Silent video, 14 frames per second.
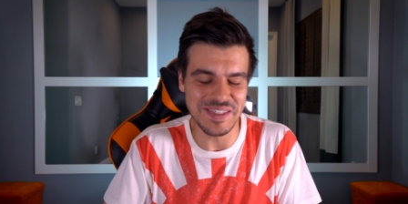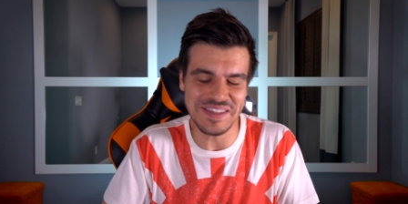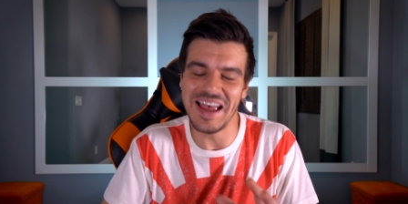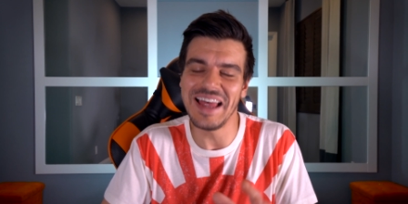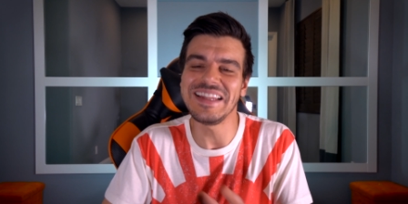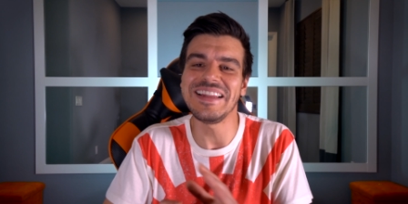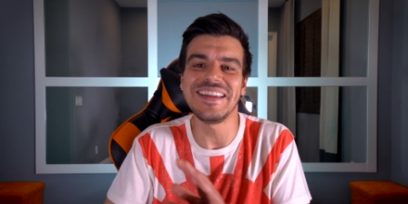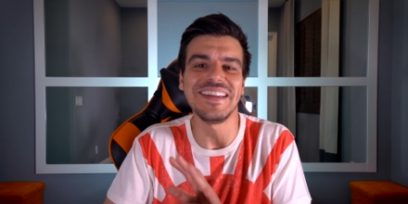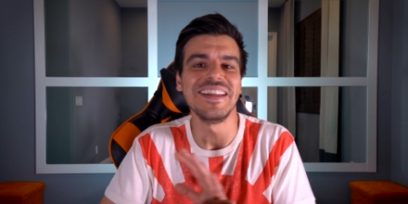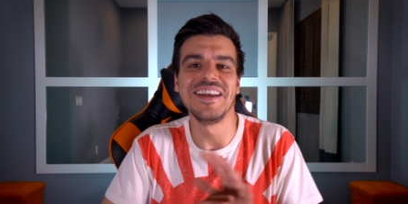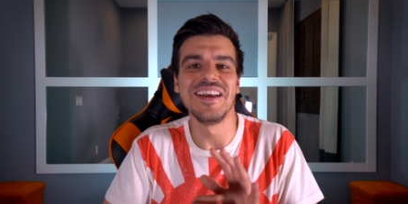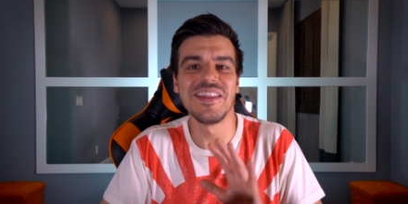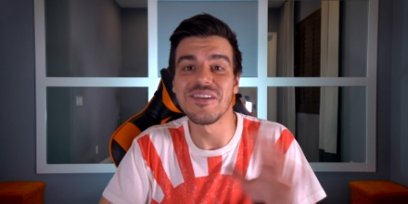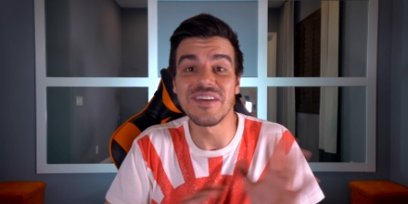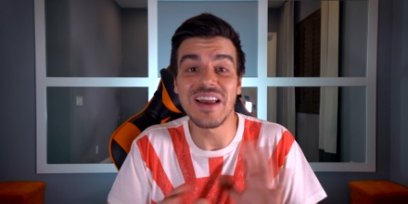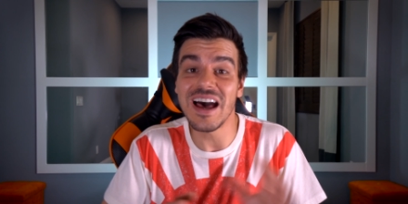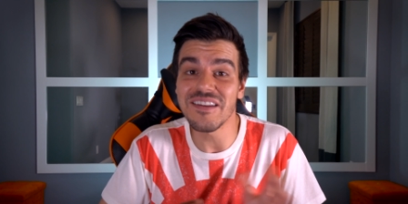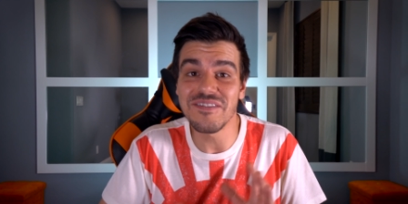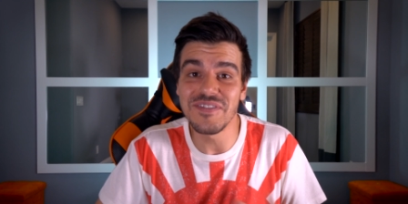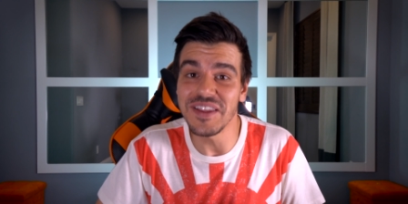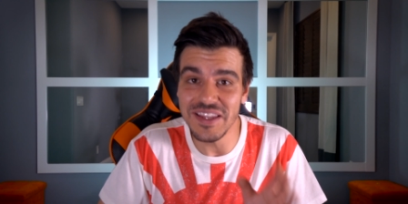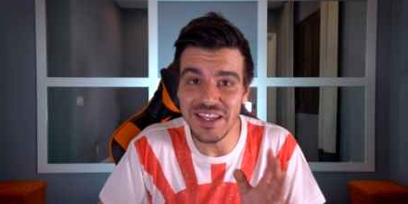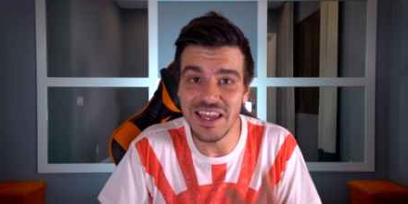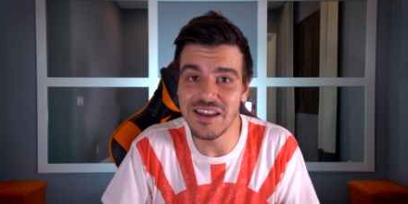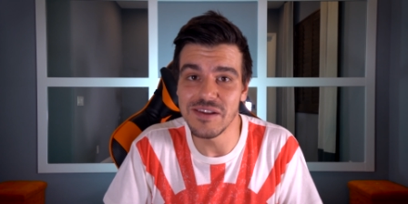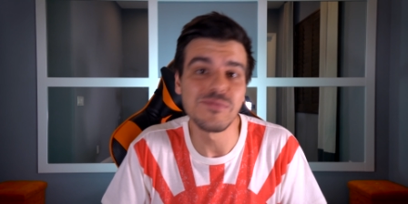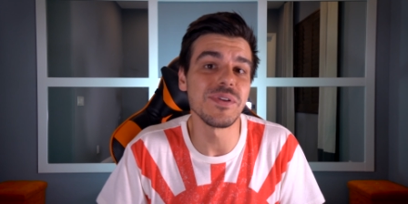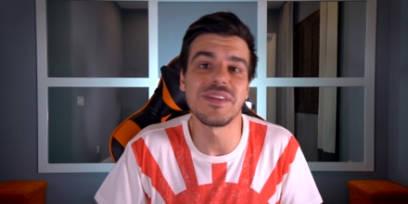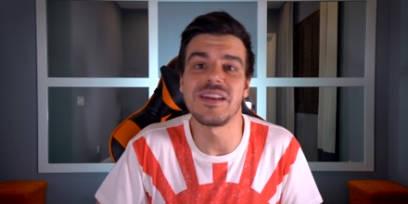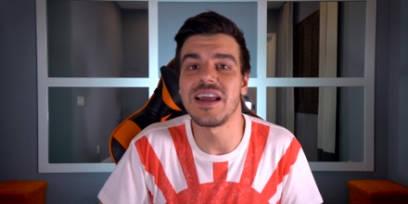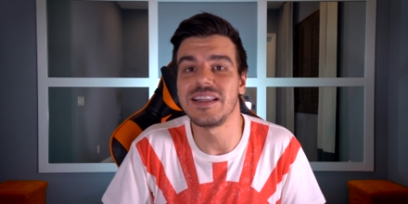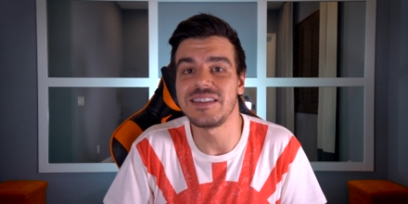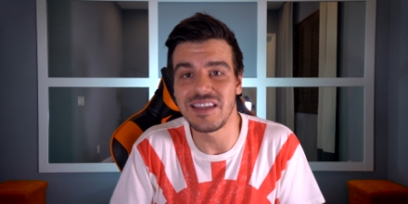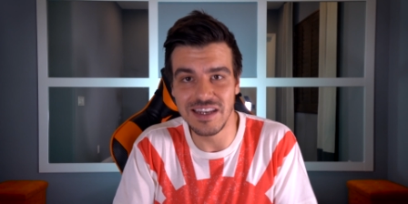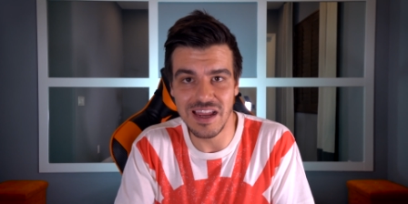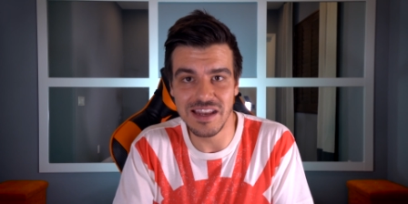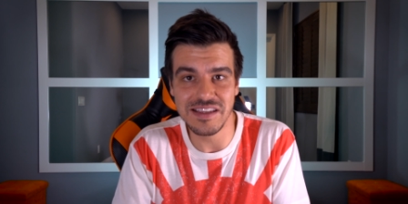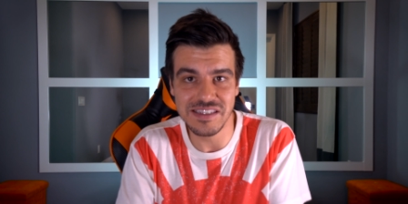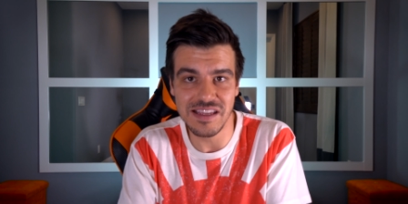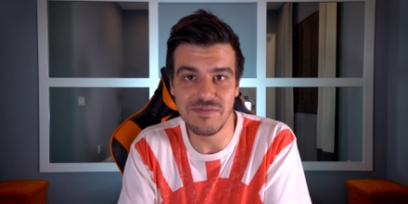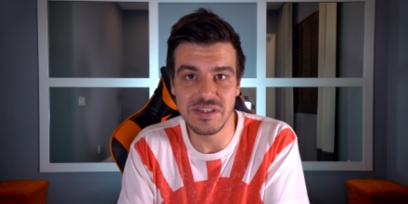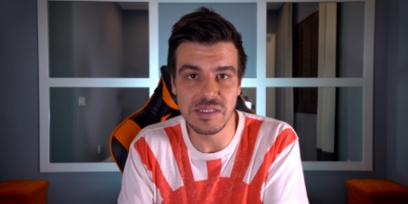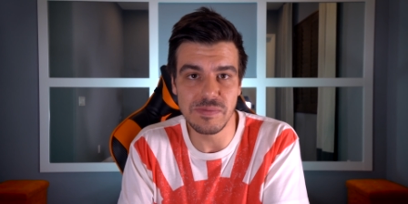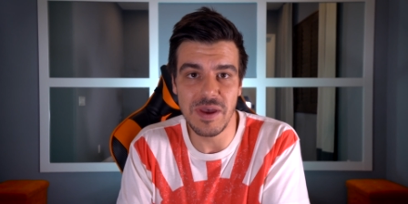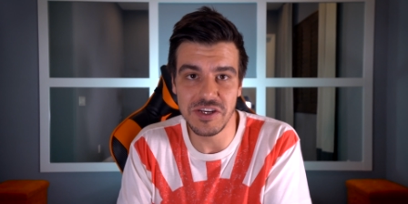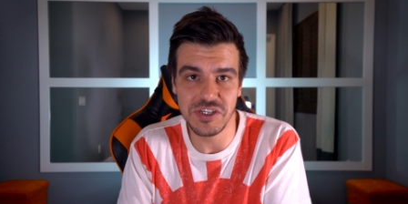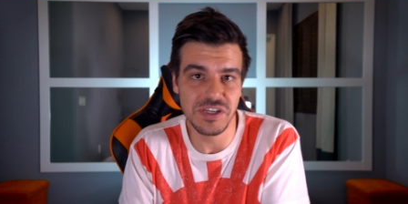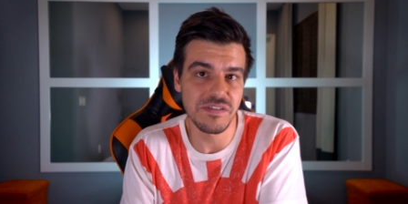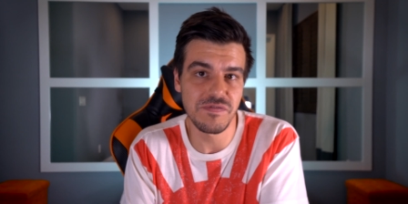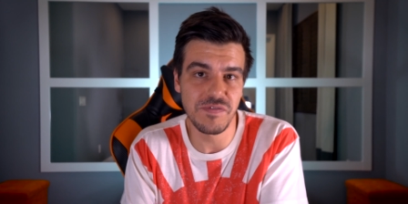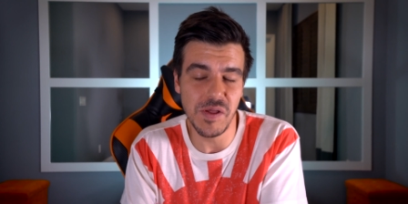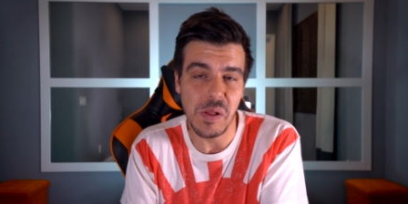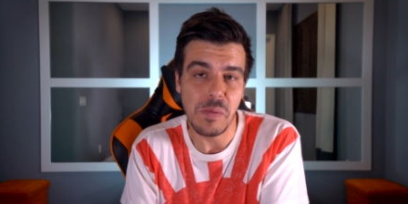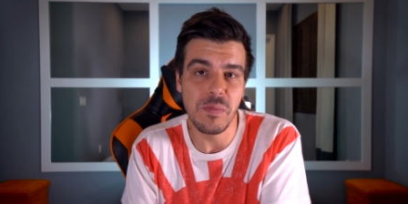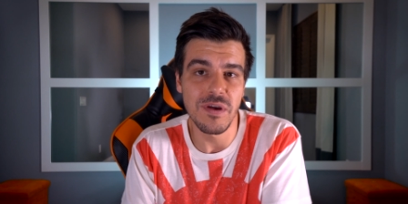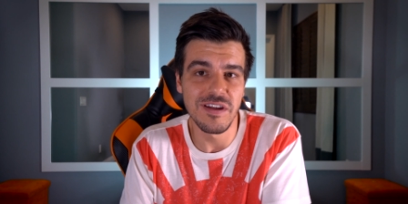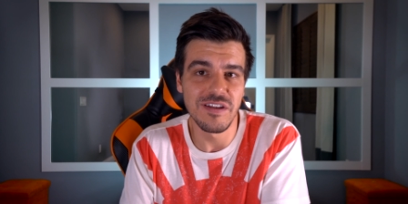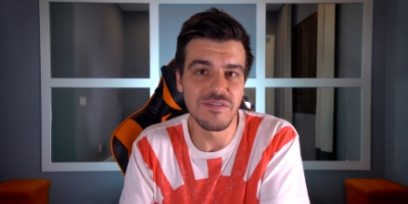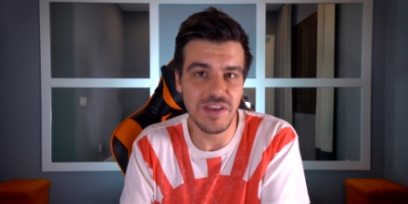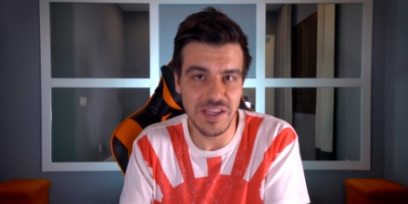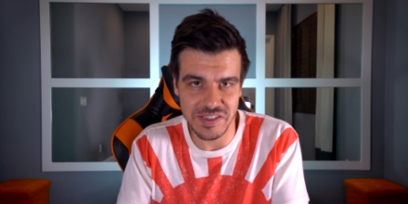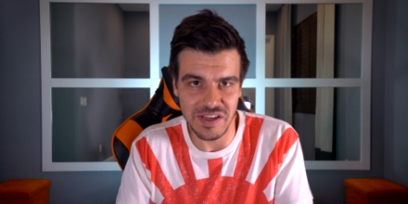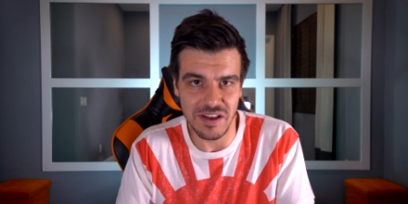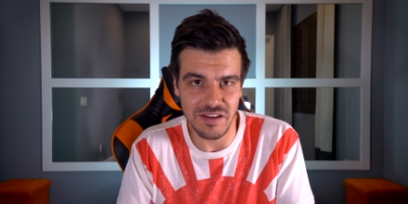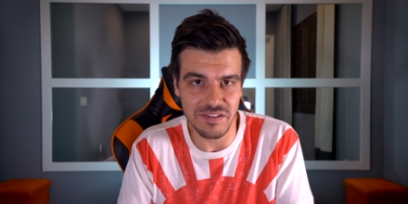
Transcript: but sadly, they're not affiliated with the nineteen ninety-seven smash hit film, Face